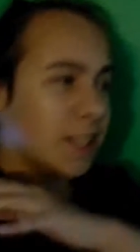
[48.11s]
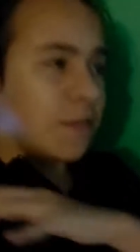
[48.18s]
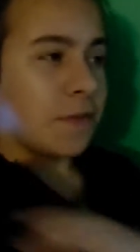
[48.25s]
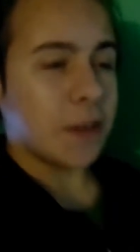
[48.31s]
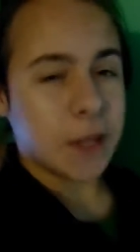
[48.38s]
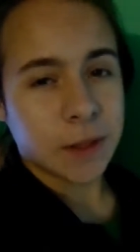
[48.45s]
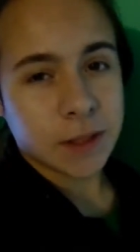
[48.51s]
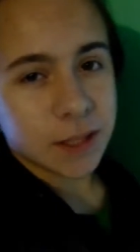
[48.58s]
in this
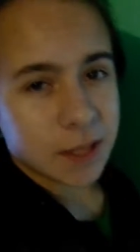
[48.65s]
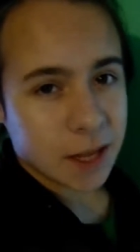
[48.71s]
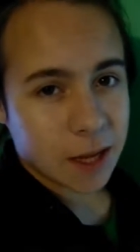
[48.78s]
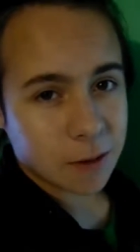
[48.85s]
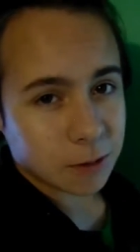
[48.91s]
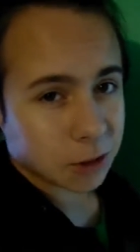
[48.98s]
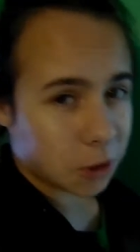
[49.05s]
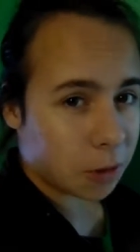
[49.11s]
video
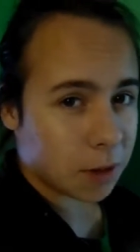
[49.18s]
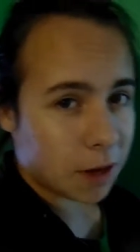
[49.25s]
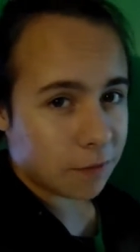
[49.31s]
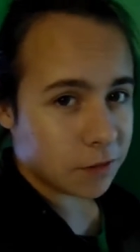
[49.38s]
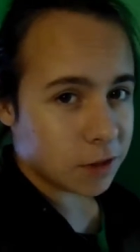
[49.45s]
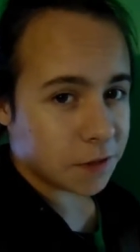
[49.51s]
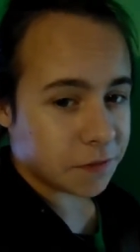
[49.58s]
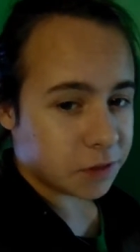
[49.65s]
today, we're starting
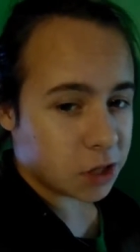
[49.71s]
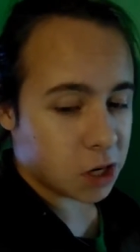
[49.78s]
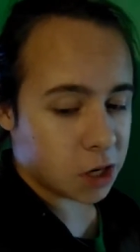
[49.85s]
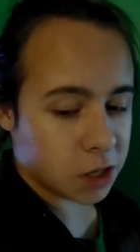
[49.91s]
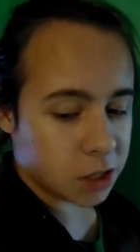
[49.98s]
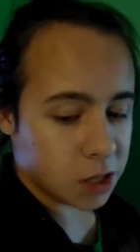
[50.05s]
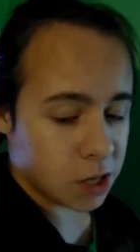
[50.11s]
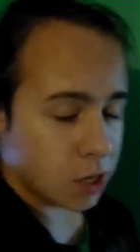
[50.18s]
off this
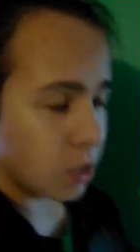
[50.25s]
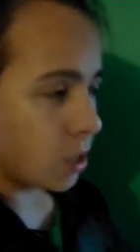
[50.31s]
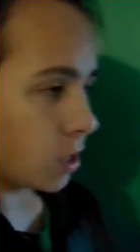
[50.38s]
vlog.